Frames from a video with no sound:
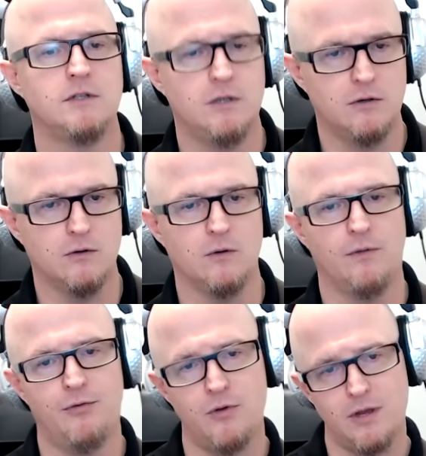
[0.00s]
2,
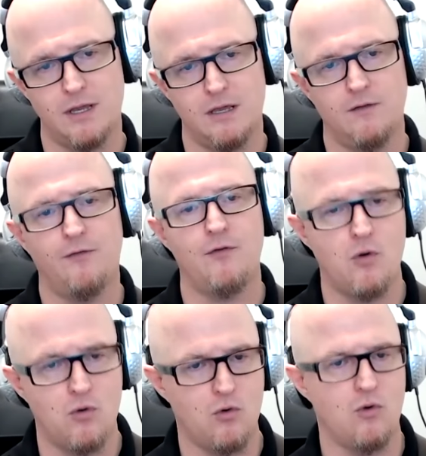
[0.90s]
3,
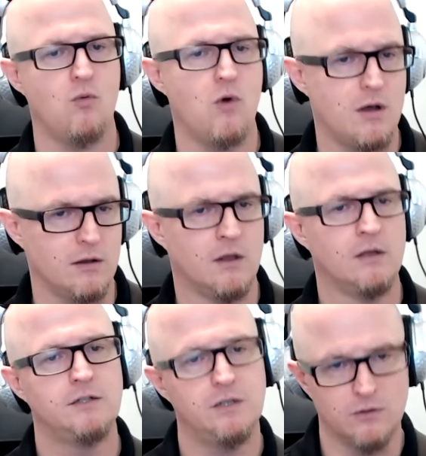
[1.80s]
4,
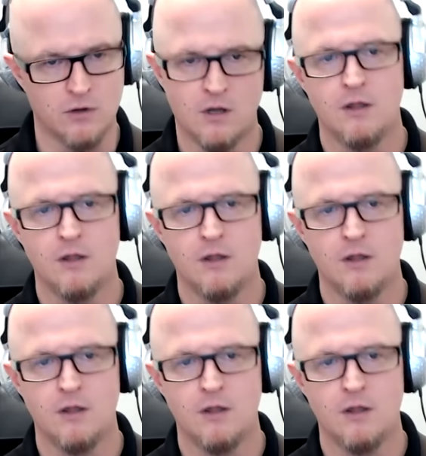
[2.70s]
1, 2,